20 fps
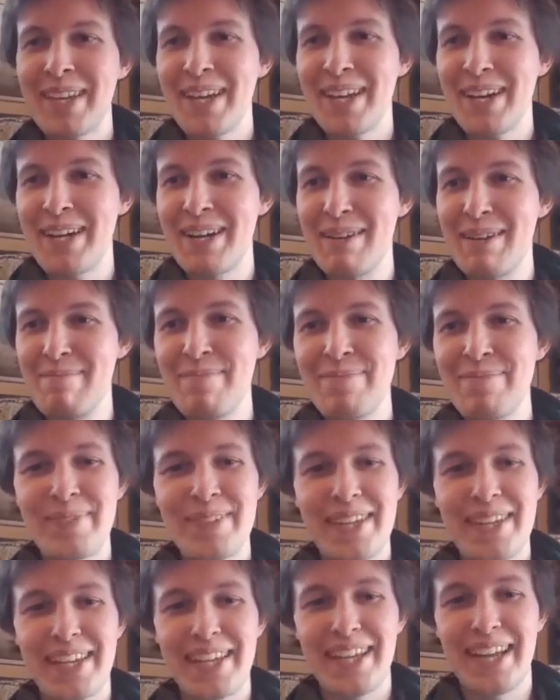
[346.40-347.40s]

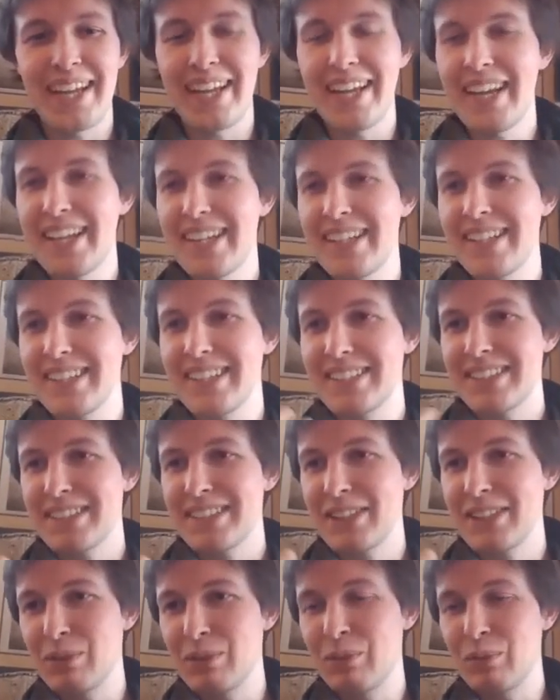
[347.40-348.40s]
And
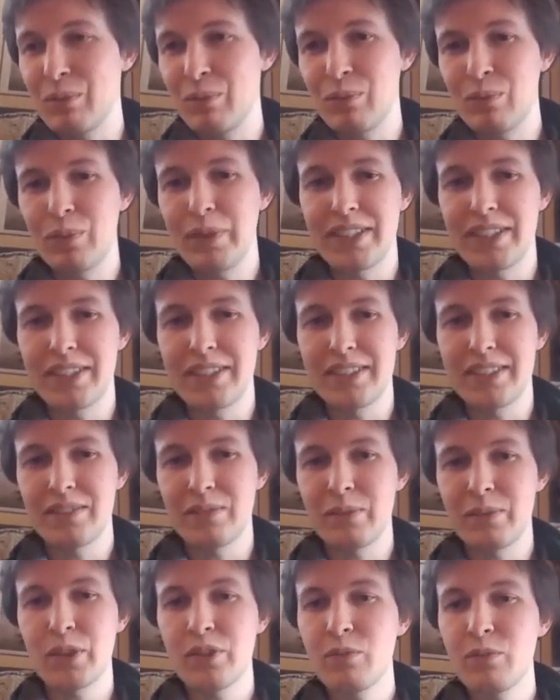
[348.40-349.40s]
we
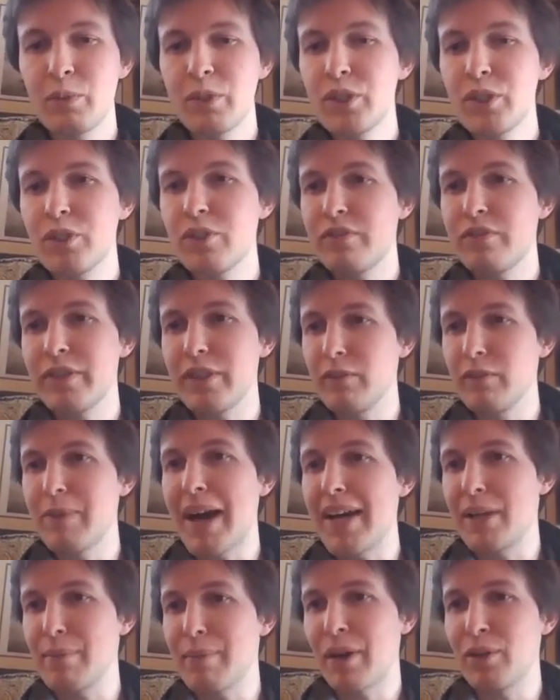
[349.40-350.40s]
shouldn't feel
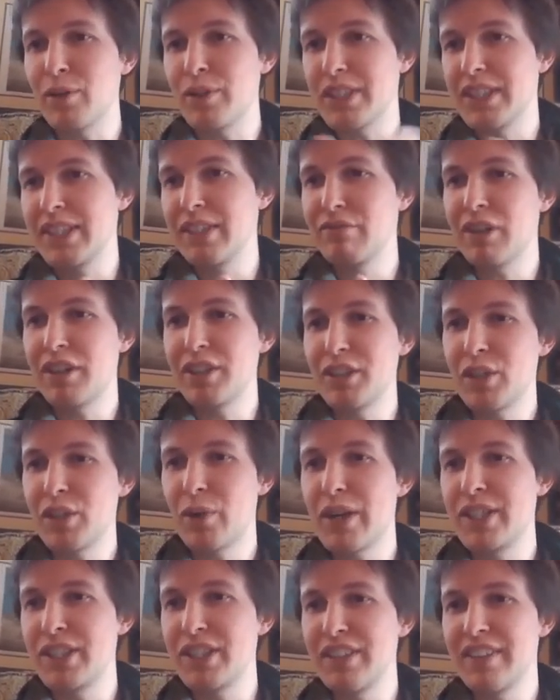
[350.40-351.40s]
bad about using a differential
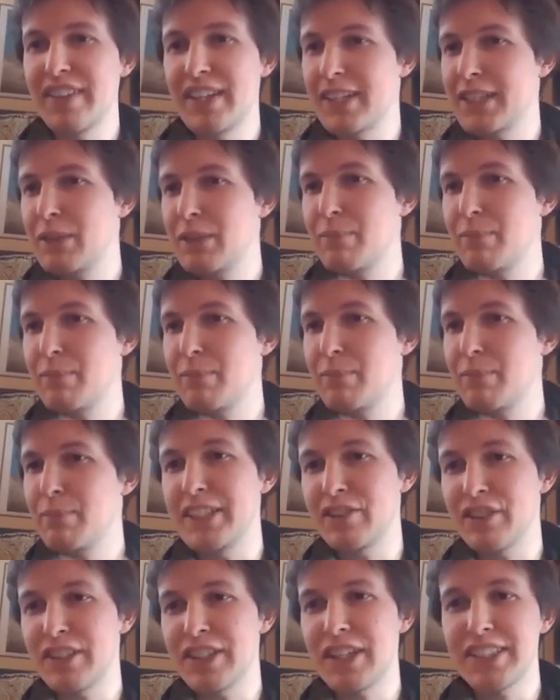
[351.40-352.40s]
equation and then explicitly
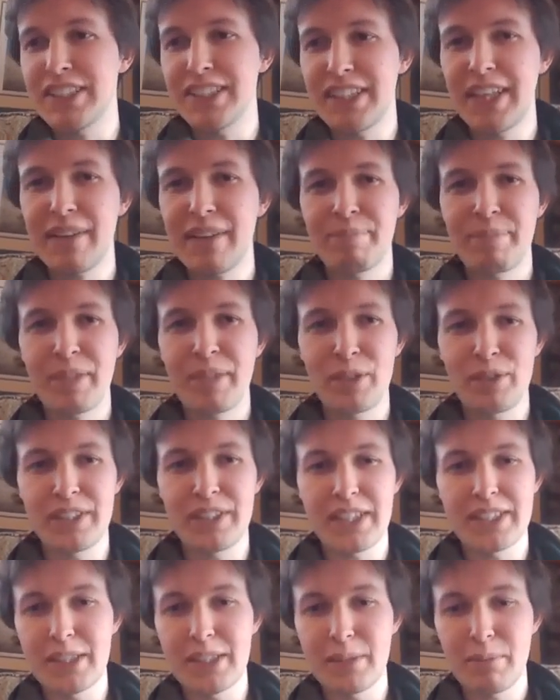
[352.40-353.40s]
discretizing that and
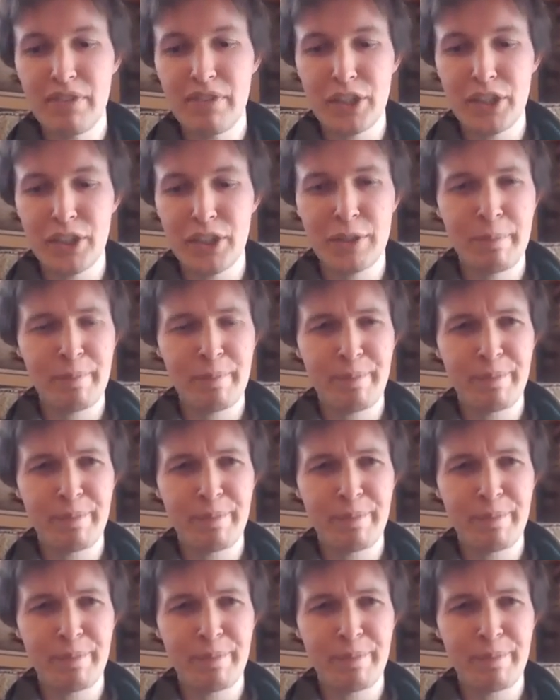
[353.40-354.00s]
using that as inspiration.